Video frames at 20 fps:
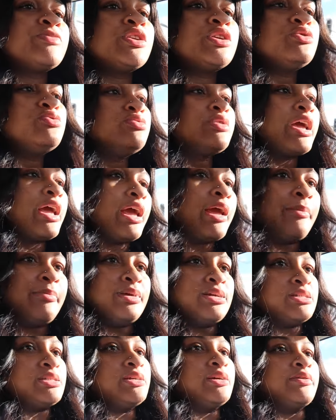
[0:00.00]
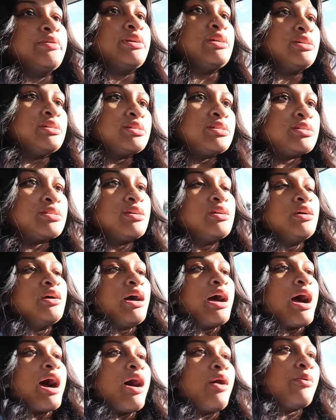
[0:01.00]
you can't be serious.
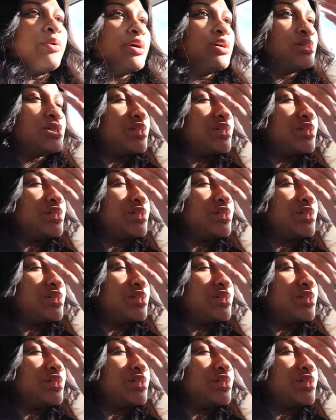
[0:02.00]
How well